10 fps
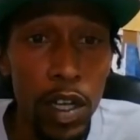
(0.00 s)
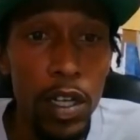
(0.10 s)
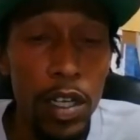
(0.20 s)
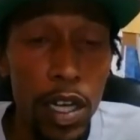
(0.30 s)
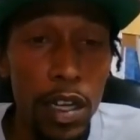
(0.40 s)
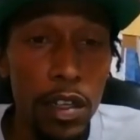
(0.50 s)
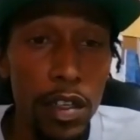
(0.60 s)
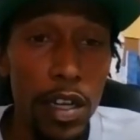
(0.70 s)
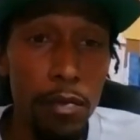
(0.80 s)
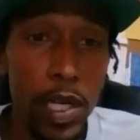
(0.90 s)

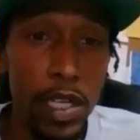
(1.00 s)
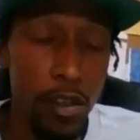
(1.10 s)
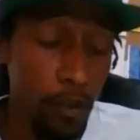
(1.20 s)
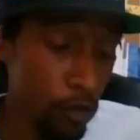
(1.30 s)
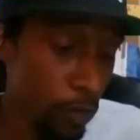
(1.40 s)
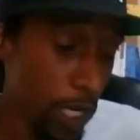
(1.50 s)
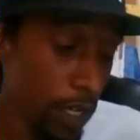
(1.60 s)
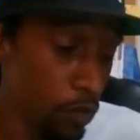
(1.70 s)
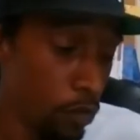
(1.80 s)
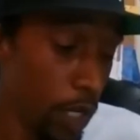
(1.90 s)
Yeah, me too. Me
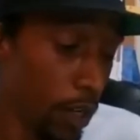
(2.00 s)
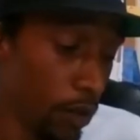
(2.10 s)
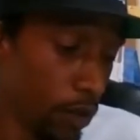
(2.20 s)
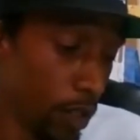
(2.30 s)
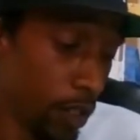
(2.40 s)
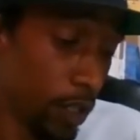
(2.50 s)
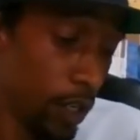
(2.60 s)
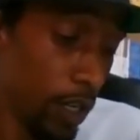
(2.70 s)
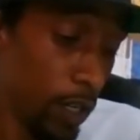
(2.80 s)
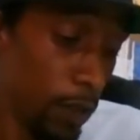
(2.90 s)
as well.
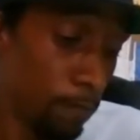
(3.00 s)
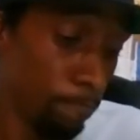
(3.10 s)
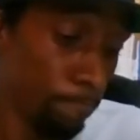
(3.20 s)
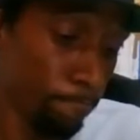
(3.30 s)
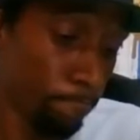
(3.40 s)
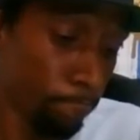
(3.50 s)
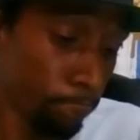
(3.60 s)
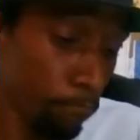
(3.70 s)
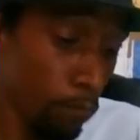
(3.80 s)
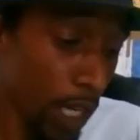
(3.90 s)

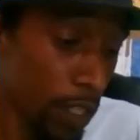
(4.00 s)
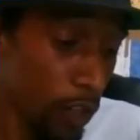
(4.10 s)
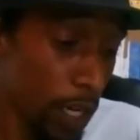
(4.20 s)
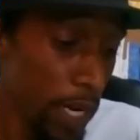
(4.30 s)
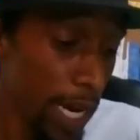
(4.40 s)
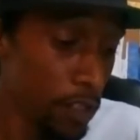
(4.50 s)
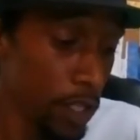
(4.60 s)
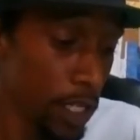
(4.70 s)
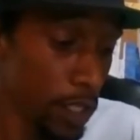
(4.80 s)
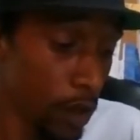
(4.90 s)
So let me ask you
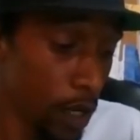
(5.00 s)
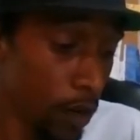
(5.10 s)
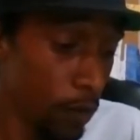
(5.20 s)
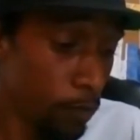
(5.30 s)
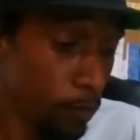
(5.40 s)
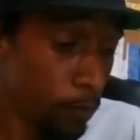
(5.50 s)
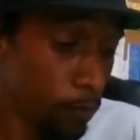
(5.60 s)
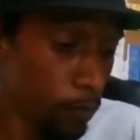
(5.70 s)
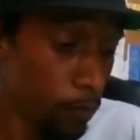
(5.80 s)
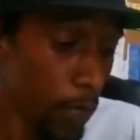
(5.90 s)
this.
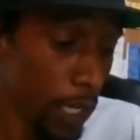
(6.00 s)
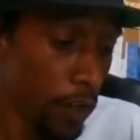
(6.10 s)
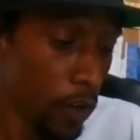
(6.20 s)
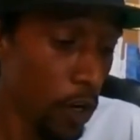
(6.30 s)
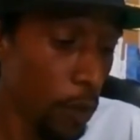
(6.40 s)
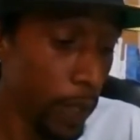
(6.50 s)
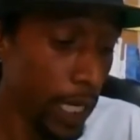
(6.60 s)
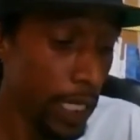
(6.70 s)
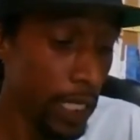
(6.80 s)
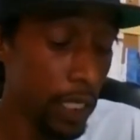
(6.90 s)
In your
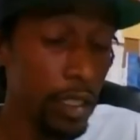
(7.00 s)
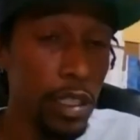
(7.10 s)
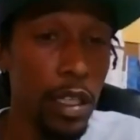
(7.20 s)
opinion,